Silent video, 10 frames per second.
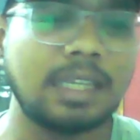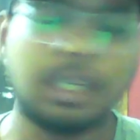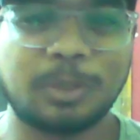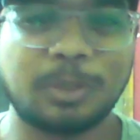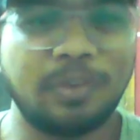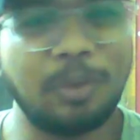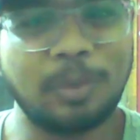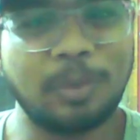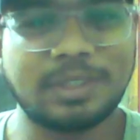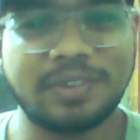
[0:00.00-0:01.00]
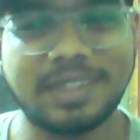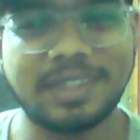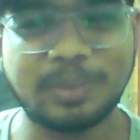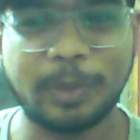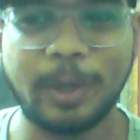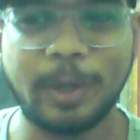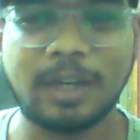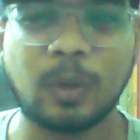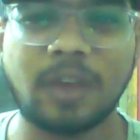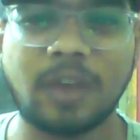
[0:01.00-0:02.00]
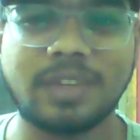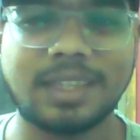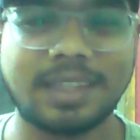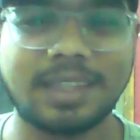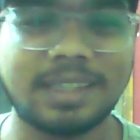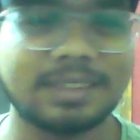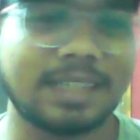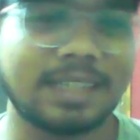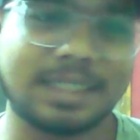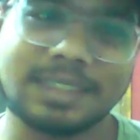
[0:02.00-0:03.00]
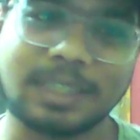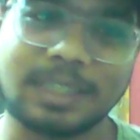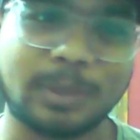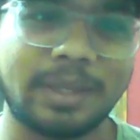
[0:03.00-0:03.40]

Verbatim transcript: So we'll proceed with this video and look after the things that is actually